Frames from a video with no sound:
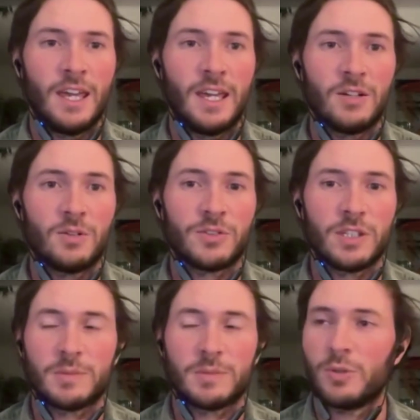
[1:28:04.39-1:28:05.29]
And
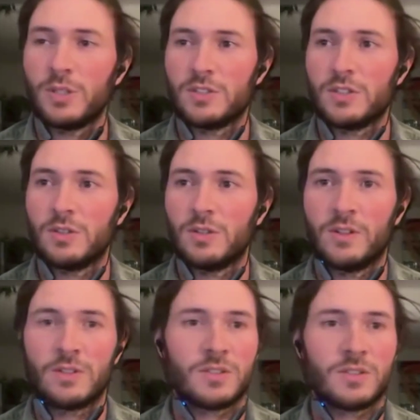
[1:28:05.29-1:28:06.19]
also just point you to,
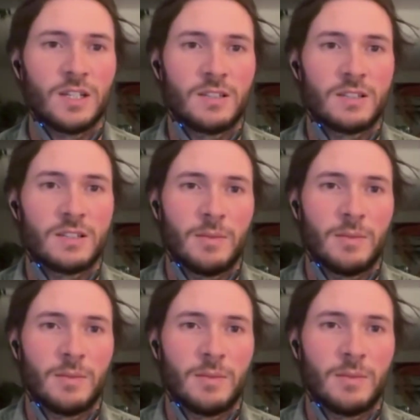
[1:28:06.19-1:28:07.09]
if you're interested in some
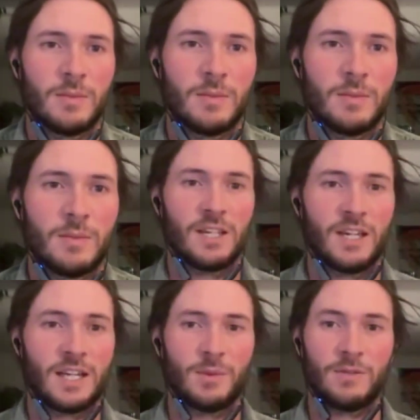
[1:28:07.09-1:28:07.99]
research in the
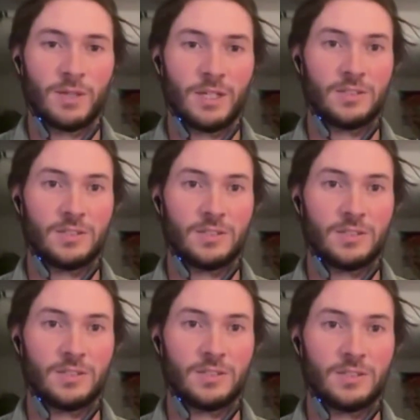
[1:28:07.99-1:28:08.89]
data, we haven't really
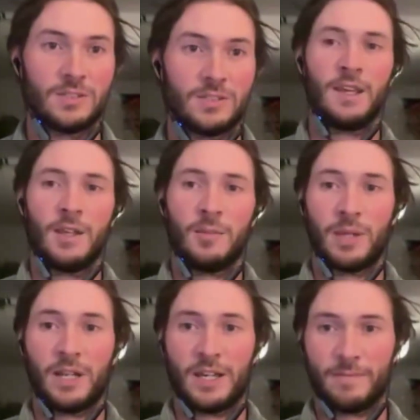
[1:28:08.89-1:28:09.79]
got that,
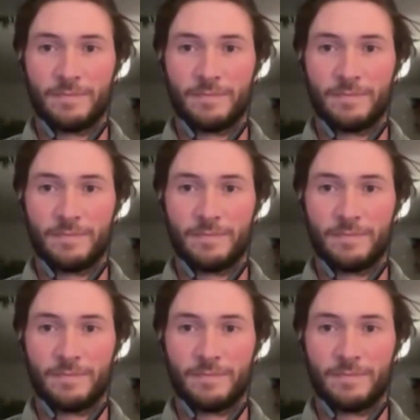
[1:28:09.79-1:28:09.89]
but